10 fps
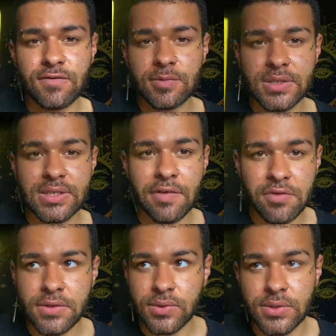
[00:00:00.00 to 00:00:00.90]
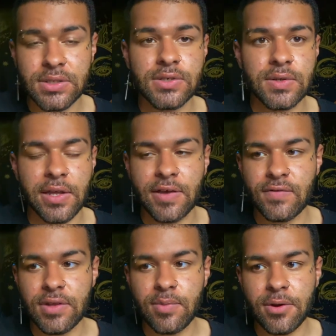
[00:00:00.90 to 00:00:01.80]
from the Seven of Swords in your life,
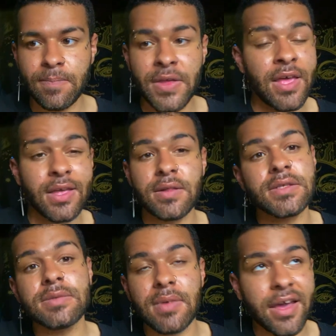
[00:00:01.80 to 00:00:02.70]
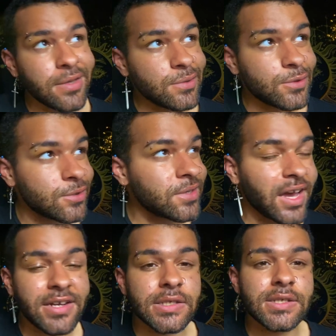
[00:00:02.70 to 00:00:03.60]
Libra, and this, I
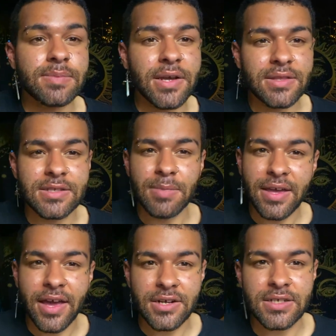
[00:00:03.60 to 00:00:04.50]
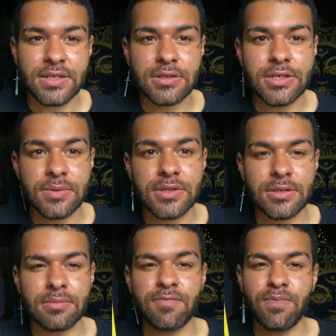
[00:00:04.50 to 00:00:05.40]
kind of suspect this might actually deal with
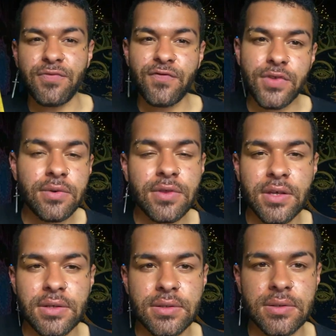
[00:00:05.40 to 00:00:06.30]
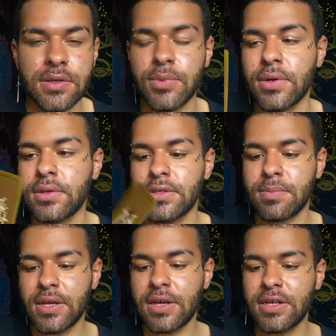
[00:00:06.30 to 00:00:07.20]
a few things, Libra. This
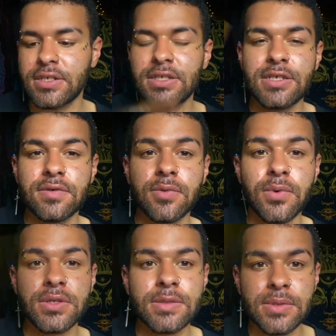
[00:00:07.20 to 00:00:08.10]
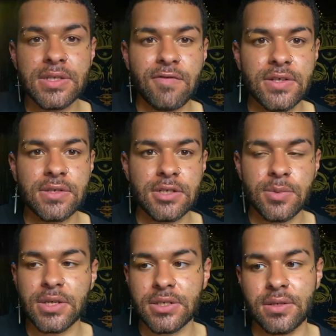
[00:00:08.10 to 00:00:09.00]
might not just deal with one specific
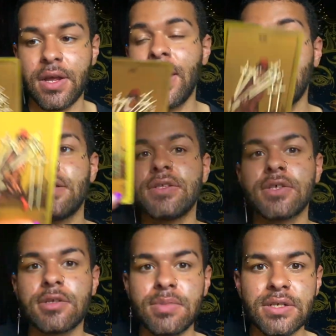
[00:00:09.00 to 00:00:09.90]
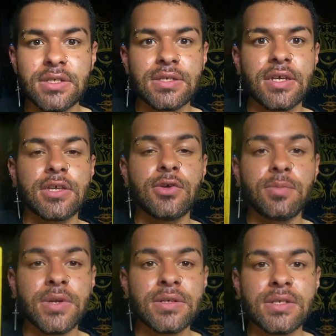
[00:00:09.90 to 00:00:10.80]
situation. This could be just like you
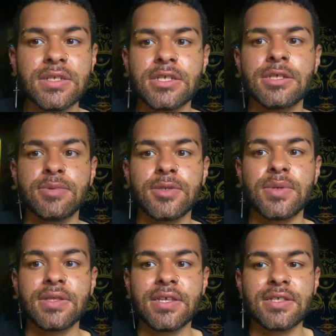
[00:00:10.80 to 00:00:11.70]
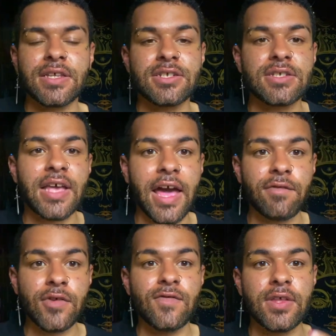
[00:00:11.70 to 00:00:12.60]
putting distance between things that just have
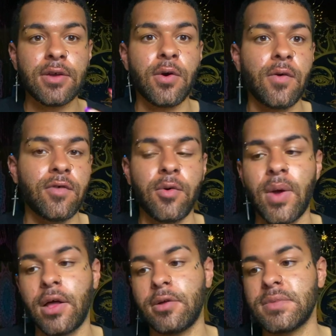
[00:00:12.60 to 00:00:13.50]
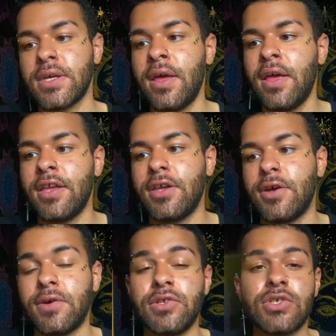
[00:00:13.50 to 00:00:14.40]
you feeling overwhelmed, you
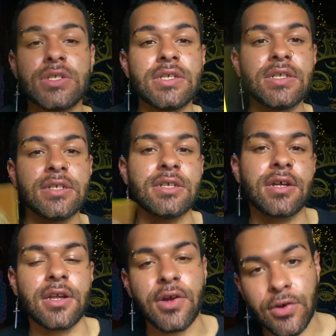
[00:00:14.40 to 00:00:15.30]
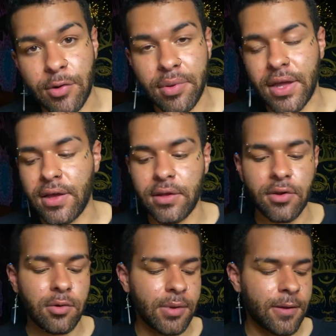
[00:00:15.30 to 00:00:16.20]
know, and just needing to clear your plate a
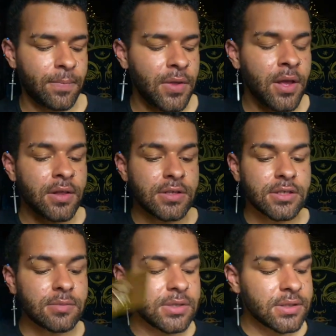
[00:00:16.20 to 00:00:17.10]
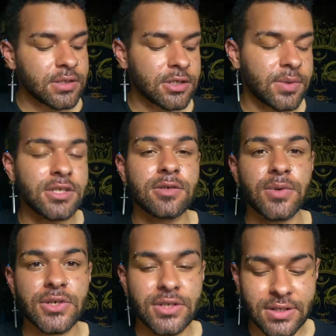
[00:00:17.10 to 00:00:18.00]
little bit. This could be a situation
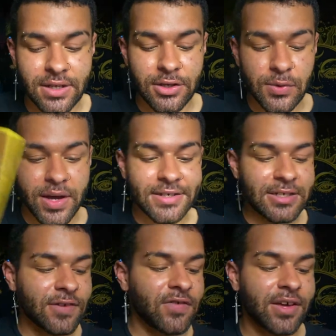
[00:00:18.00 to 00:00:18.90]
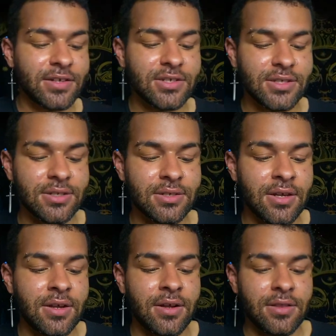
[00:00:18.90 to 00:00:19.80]
where it's just like you identifying just
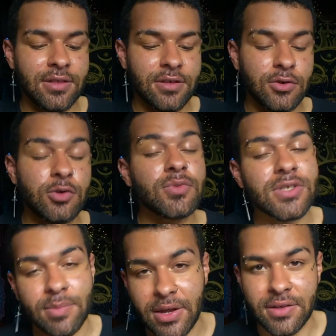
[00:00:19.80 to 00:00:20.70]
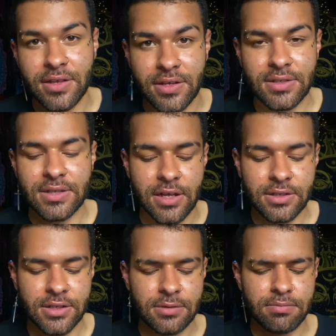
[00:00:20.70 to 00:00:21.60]
the numerous amount of things that
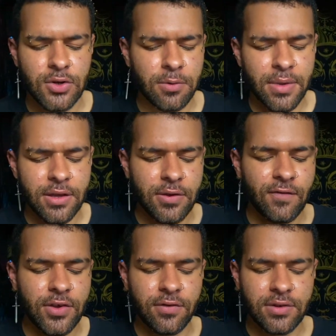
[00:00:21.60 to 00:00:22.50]
just don't make you feel